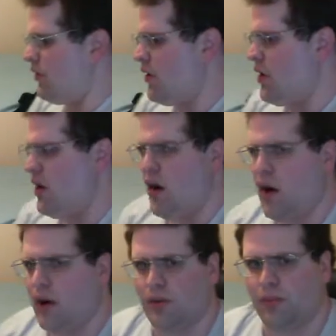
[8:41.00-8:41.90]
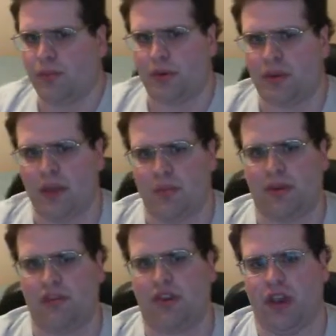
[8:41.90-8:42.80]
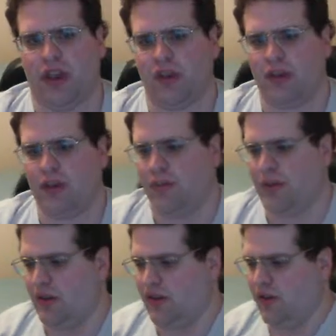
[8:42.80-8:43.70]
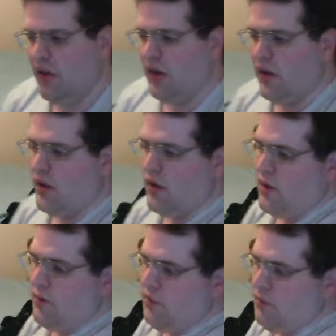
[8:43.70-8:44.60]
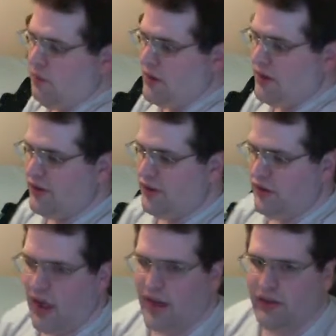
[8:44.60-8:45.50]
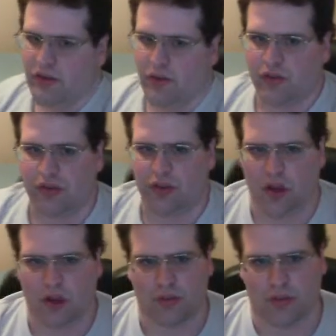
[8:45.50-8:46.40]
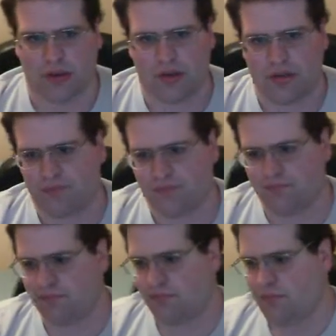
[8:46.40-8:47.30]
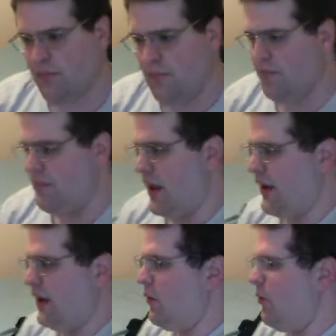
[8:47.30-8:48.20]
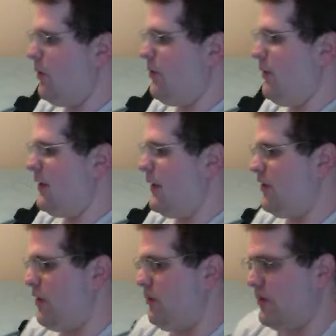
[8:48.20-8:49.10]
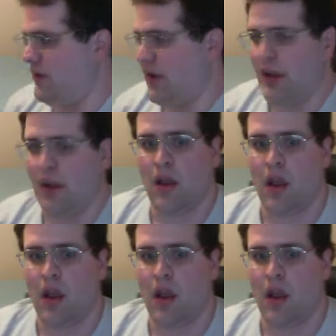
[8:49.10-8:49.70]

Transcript: her on her birthday, but she can't eat it because Brittany's lactose intolerant. And I don't want to make that same mistake.